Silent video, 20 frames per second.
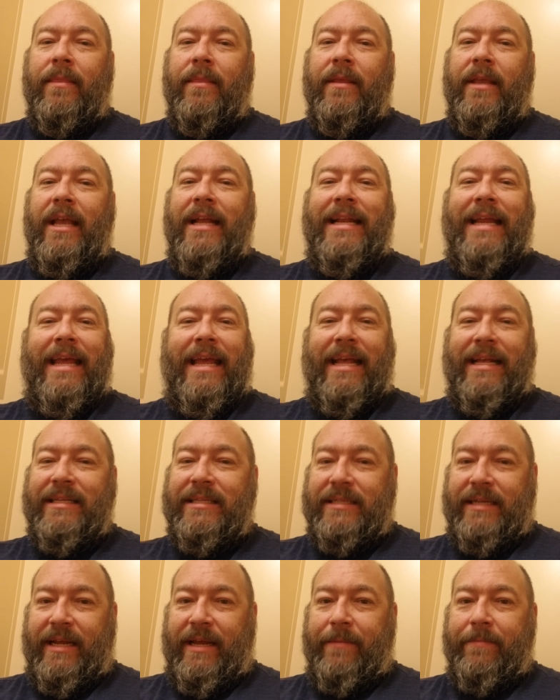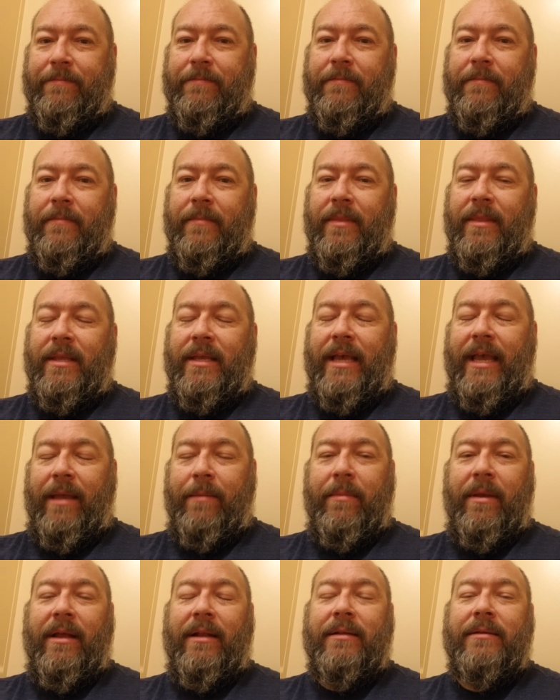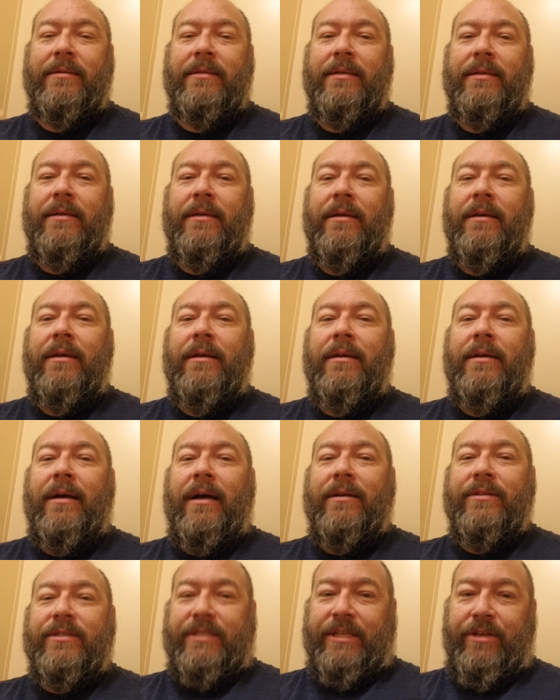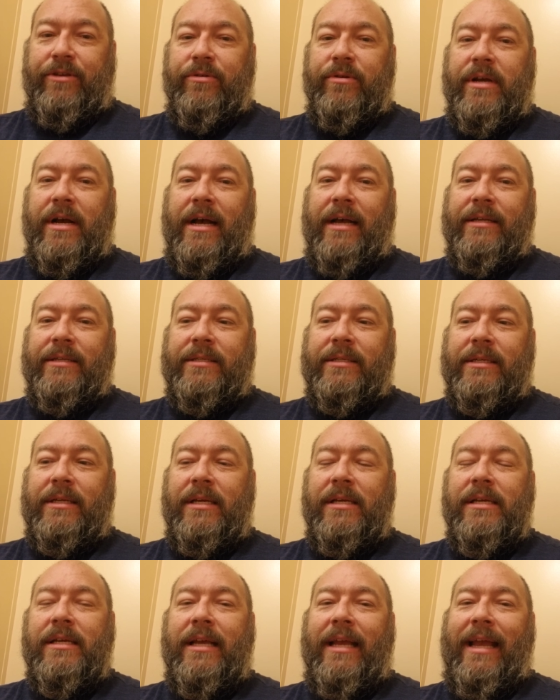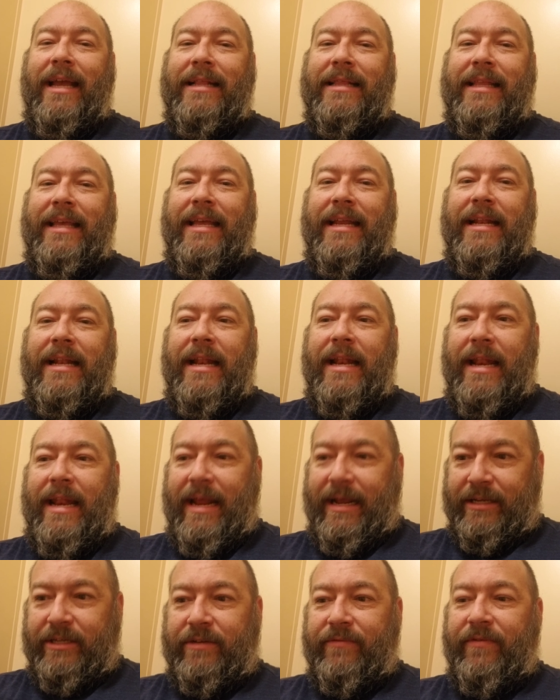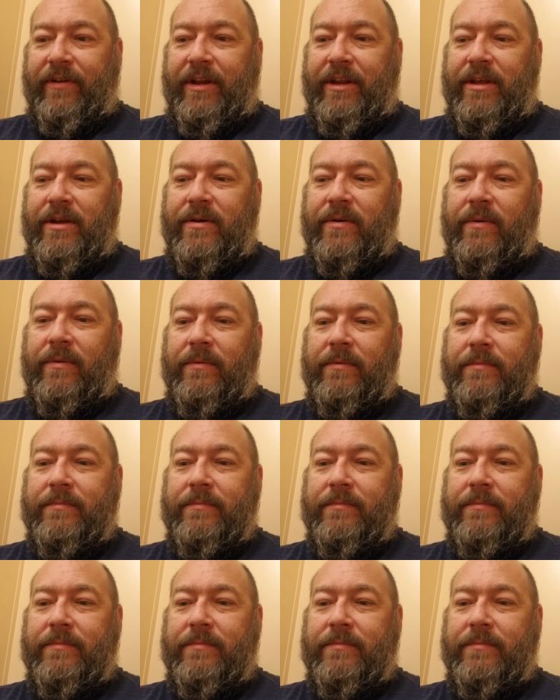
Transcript: in his name. Amen. I'll see you guys in the next video.